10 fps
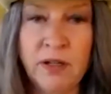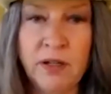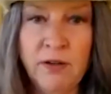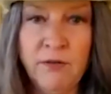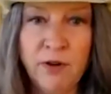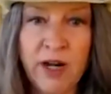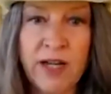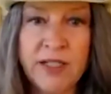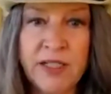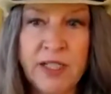for
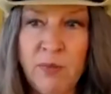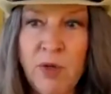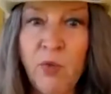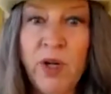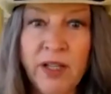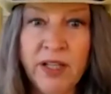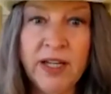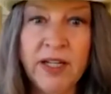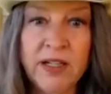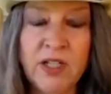us to be
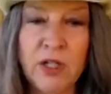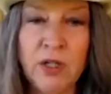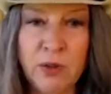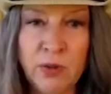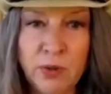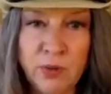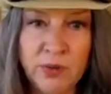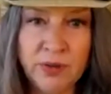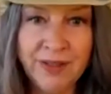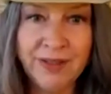willing to
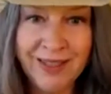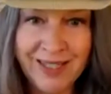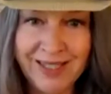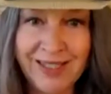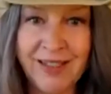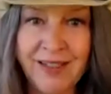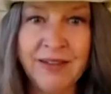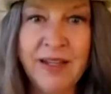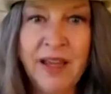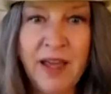listen
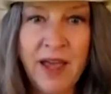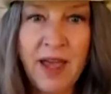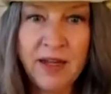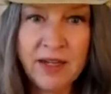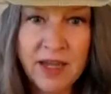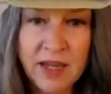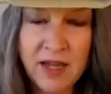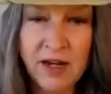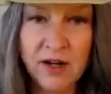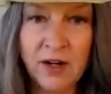and
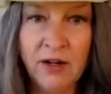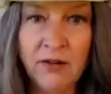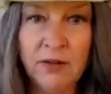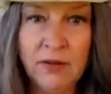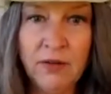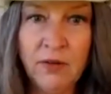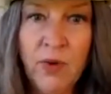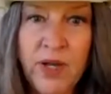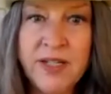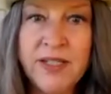hear
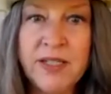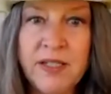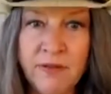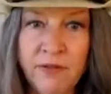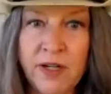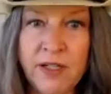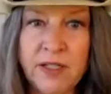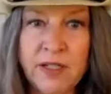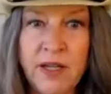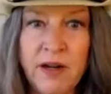what is different
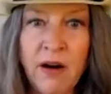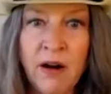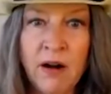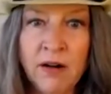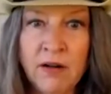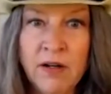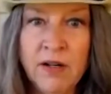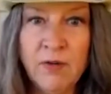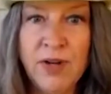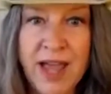in our
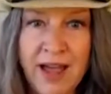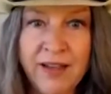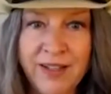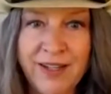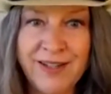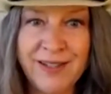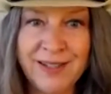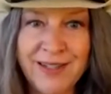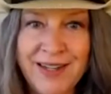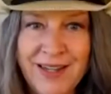realities
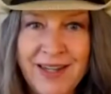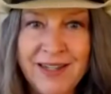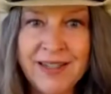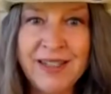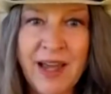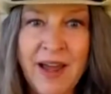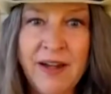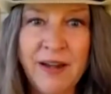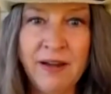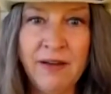inside
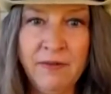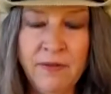of